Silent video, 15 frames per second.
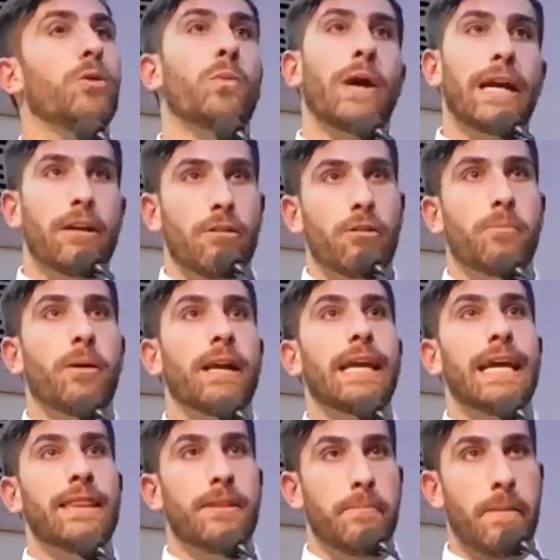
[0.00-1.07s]
your regular
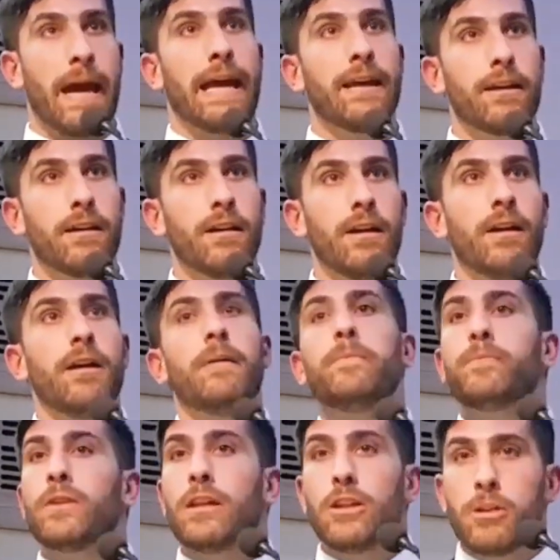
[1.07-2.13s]
money in the bank,
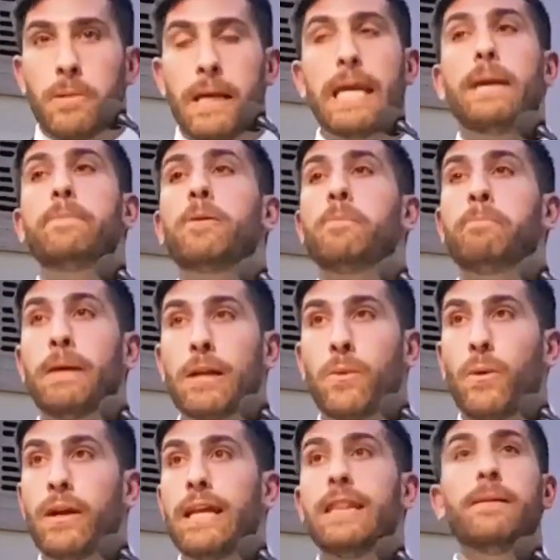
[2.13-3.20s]
keep your
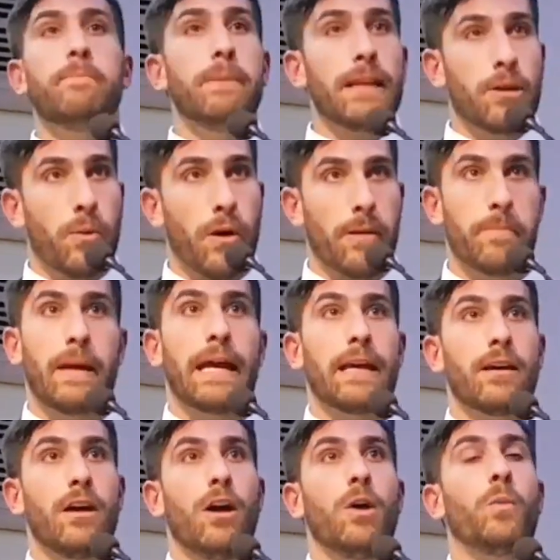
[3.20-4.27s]
Bitcoin in the Bitcoin
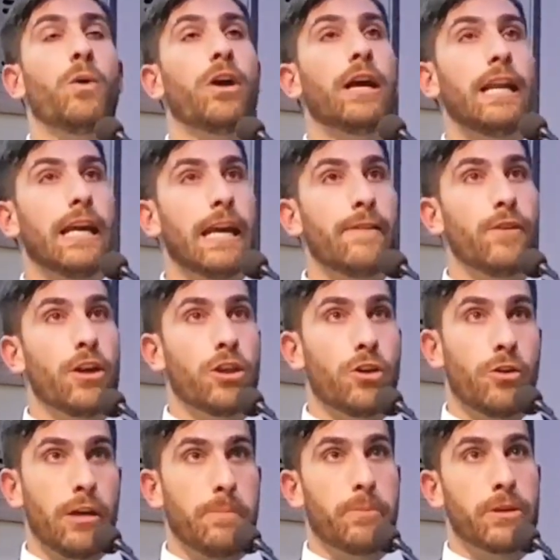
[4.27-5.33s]
bank. We're going to give you
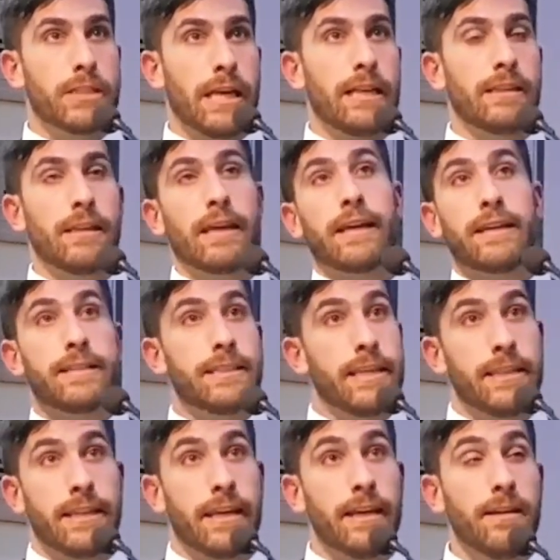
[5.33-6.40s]
30% like a
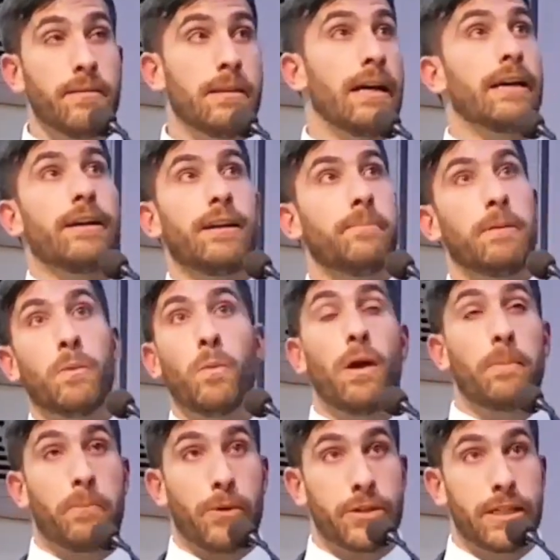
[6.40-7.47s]
CD, not going to be
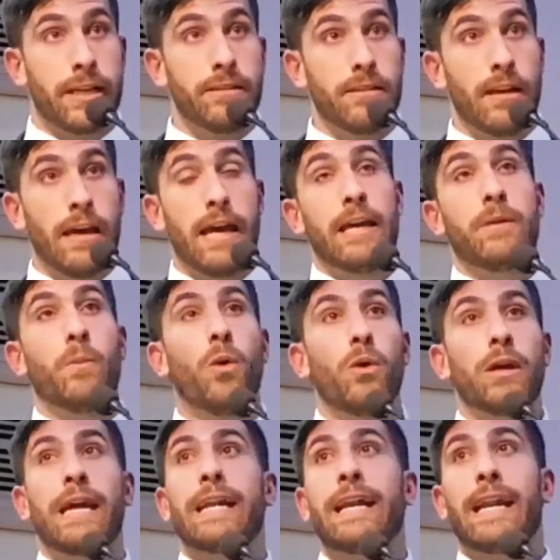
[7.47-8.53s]
1% and it
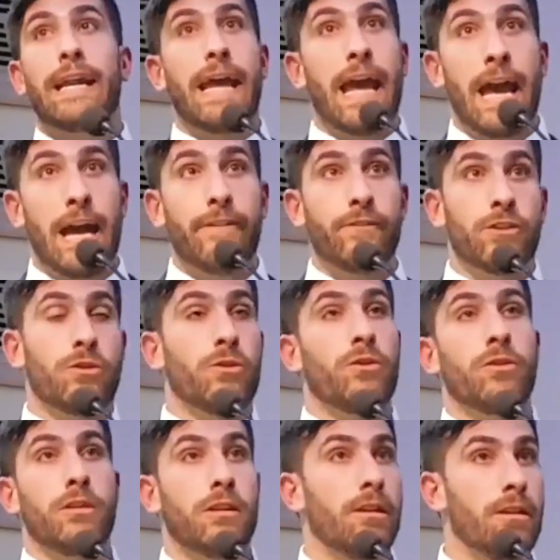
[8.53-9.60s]
won't get it
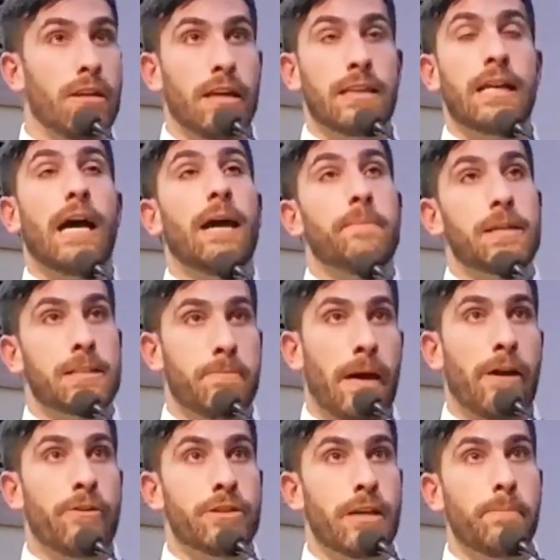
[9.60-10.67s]
after the, the time
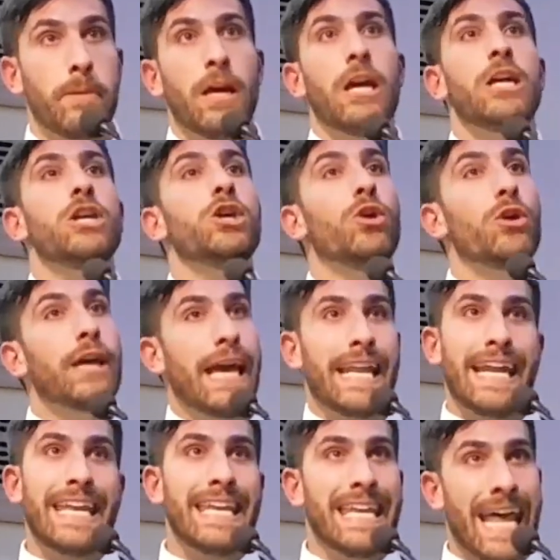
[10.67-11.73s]
expires up. You'll get
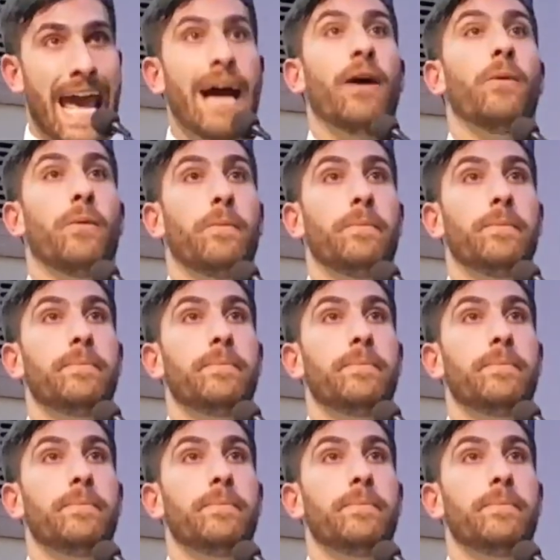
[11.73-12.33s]
it now.